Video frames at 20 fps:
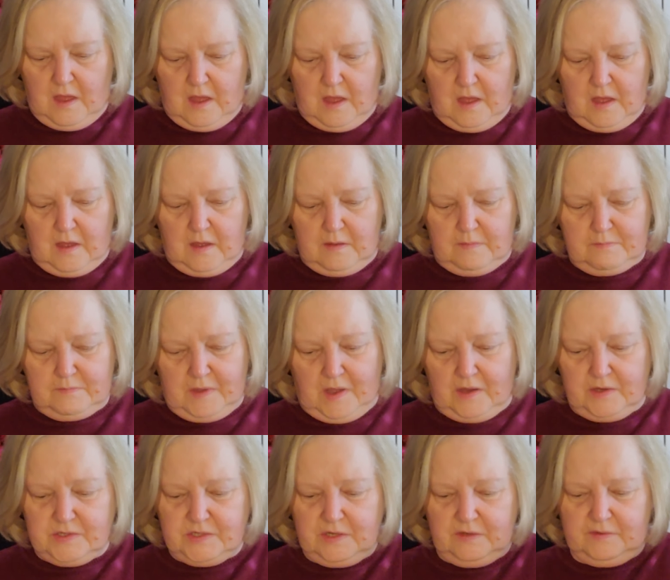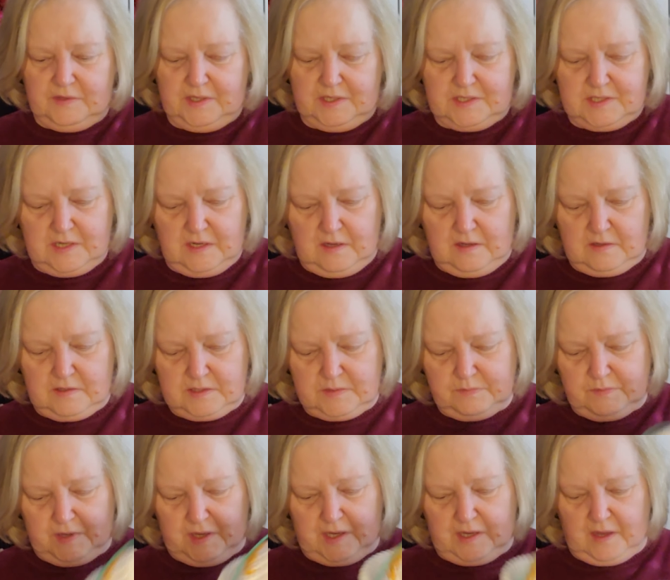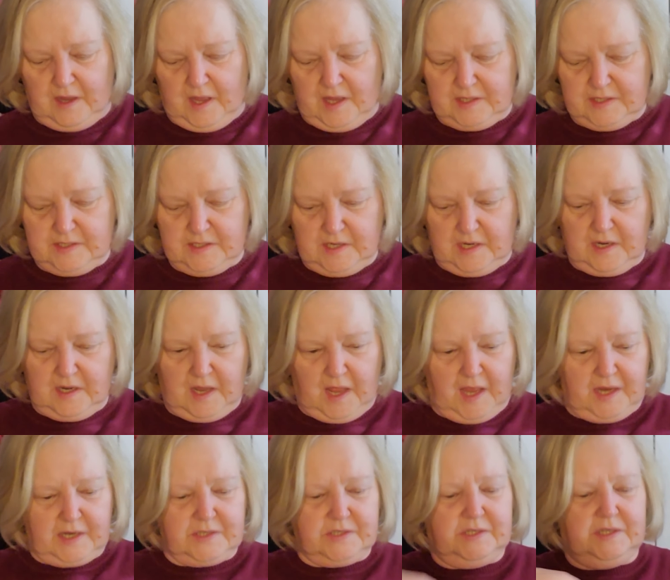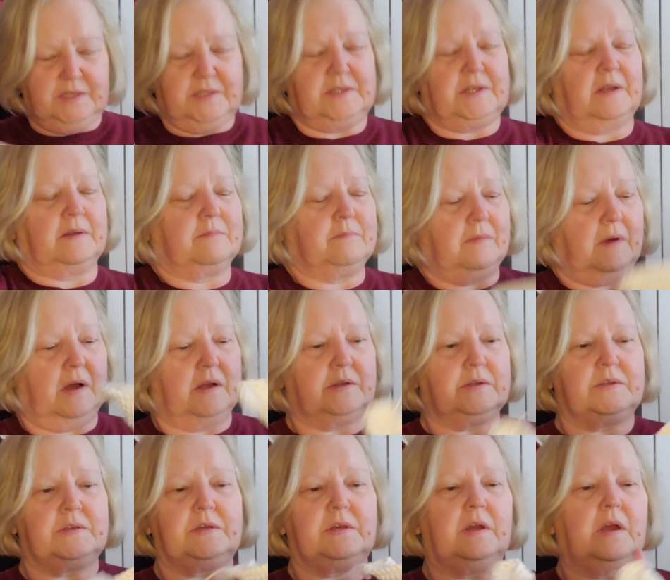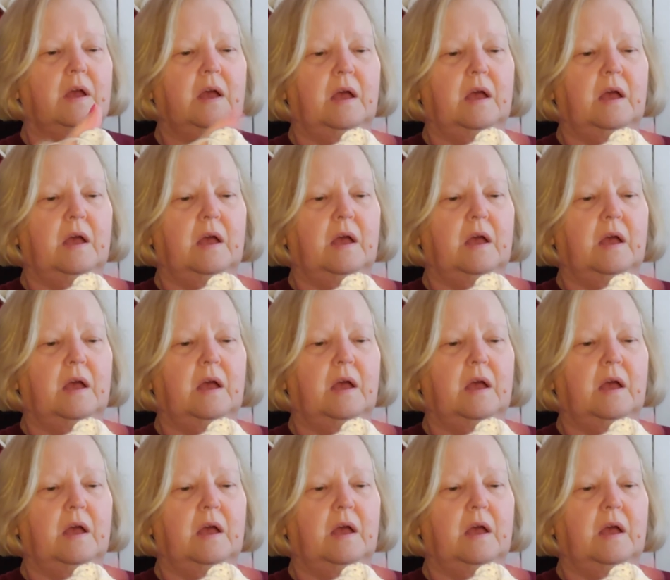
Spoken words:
I showed this last week. I hadn't actually done much,